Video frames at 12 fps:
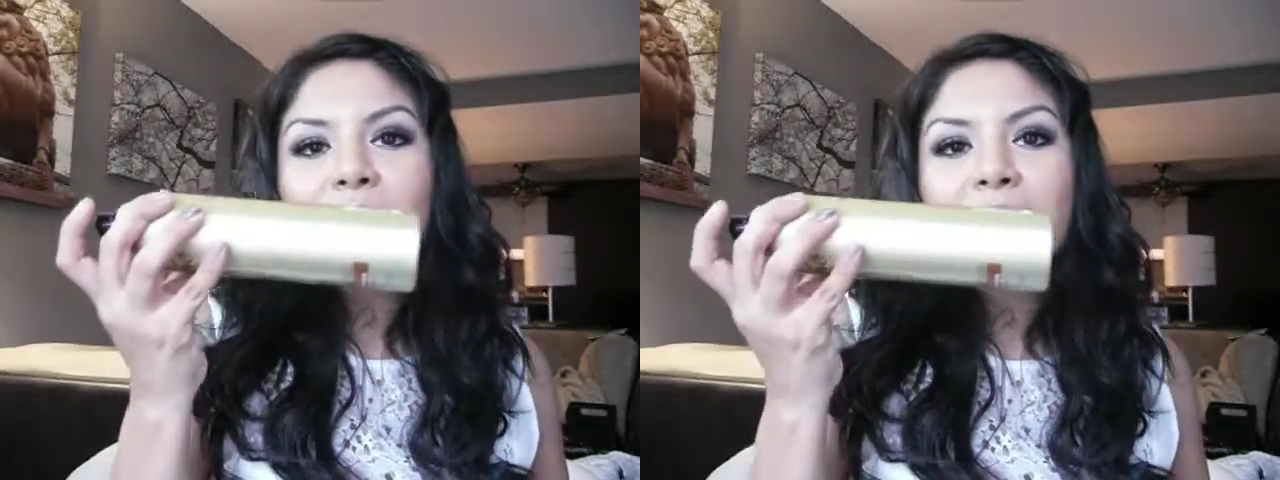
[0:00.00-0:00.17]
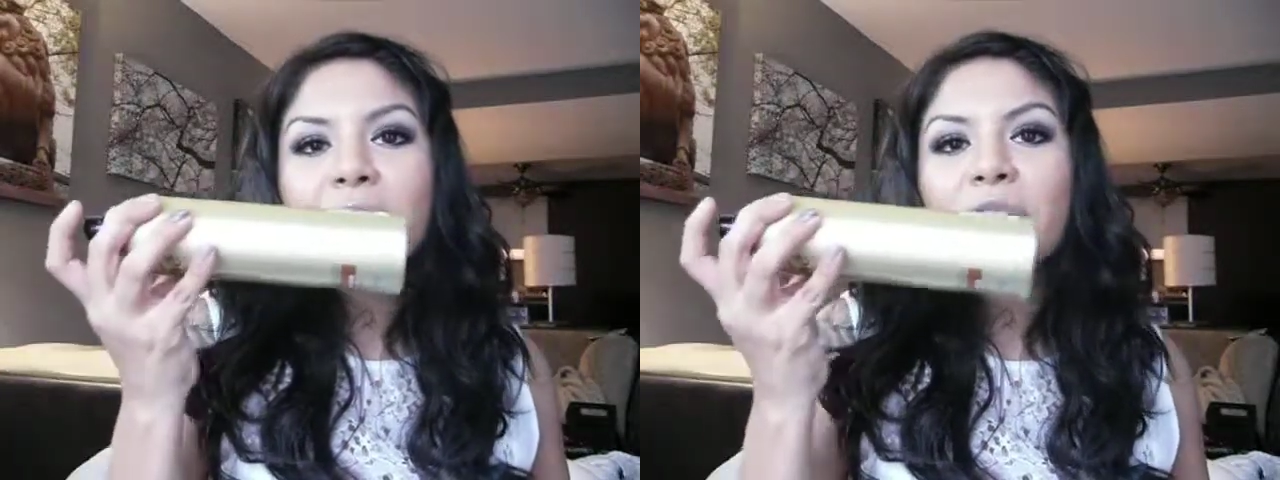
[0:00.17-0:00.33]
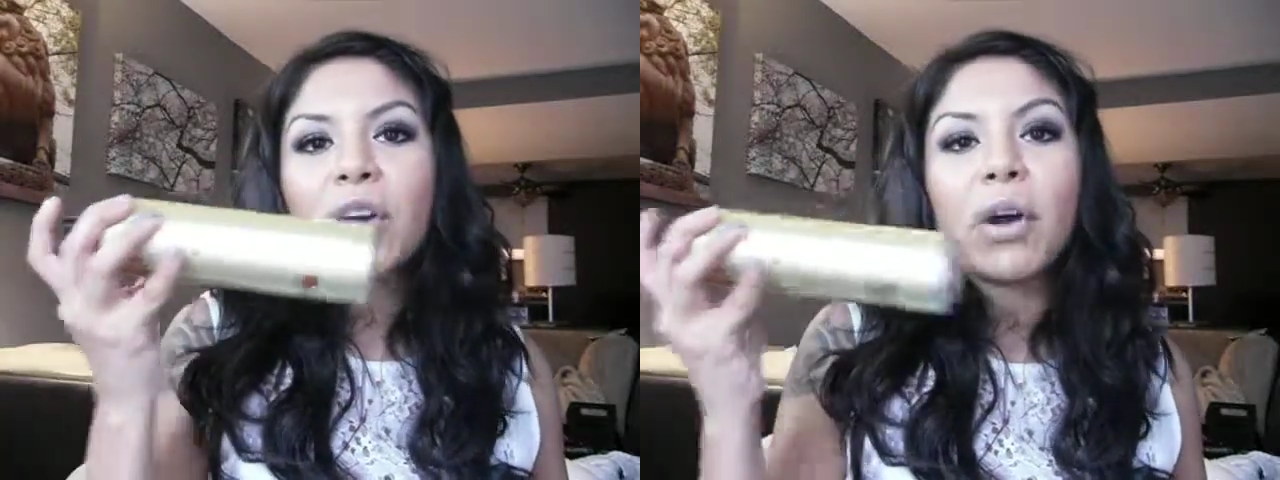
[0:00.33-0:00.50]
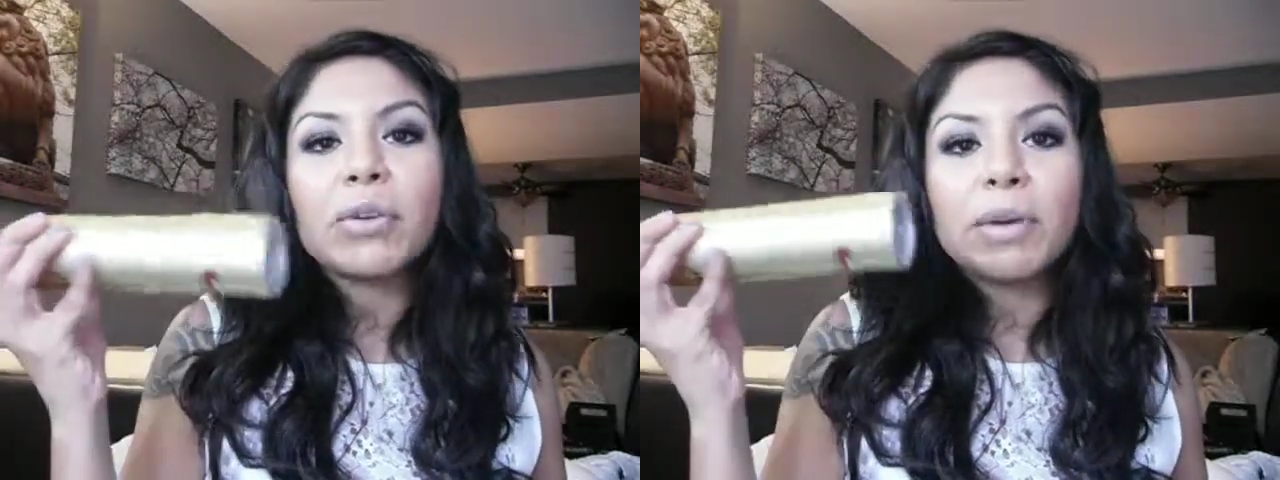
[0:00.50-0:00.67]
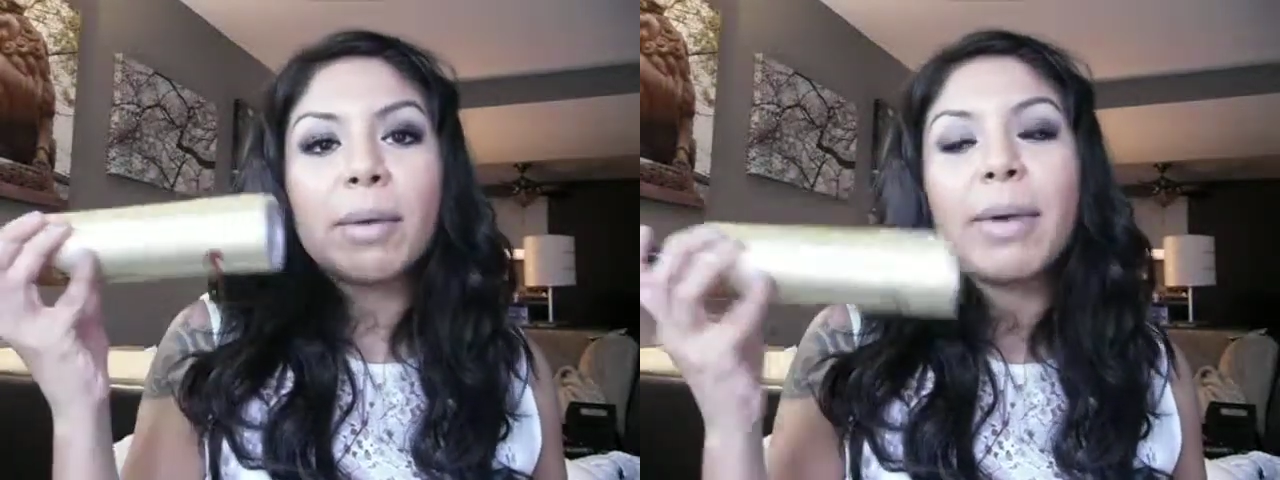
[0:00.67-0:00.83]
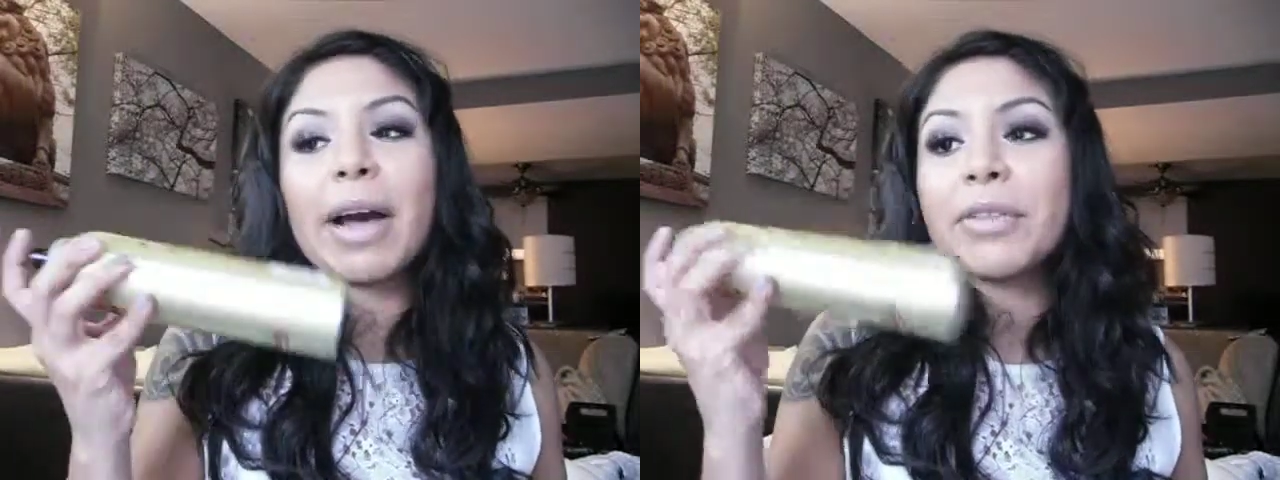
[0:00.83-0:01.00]
I can go
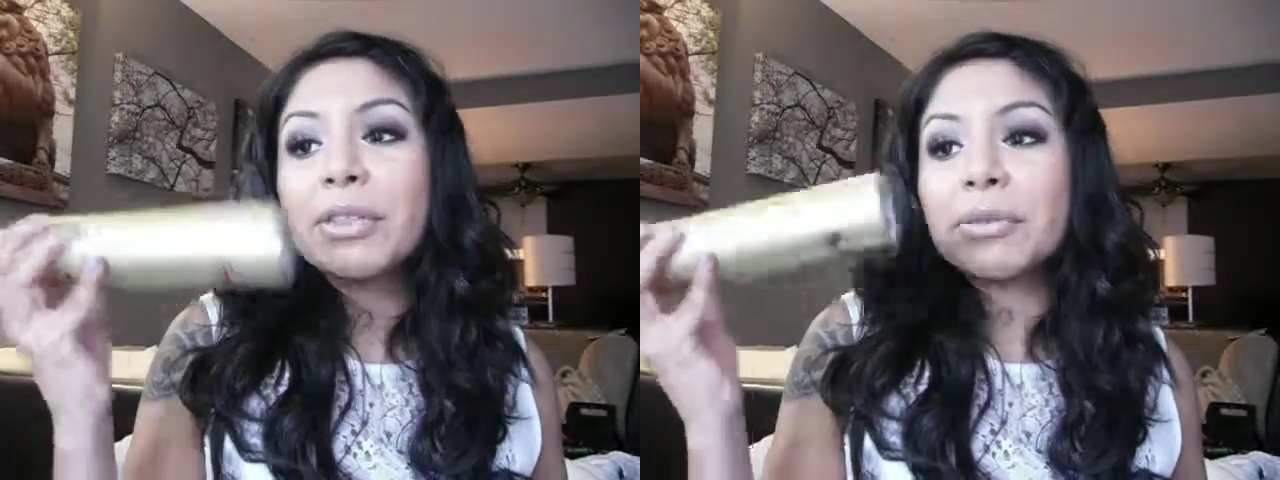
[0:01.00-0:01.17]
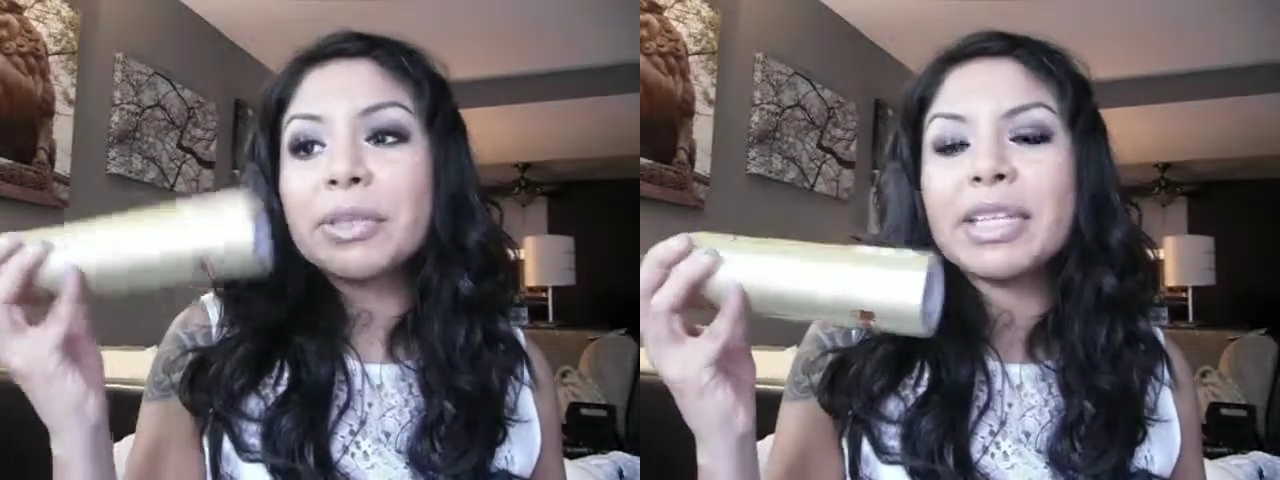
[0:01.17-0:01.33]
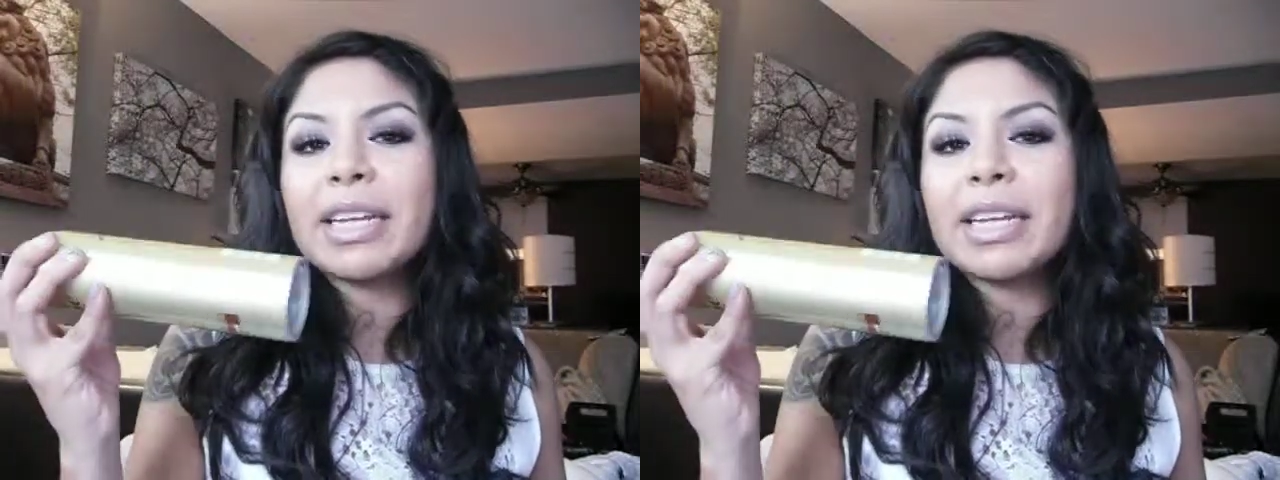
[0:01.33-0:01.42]
about 3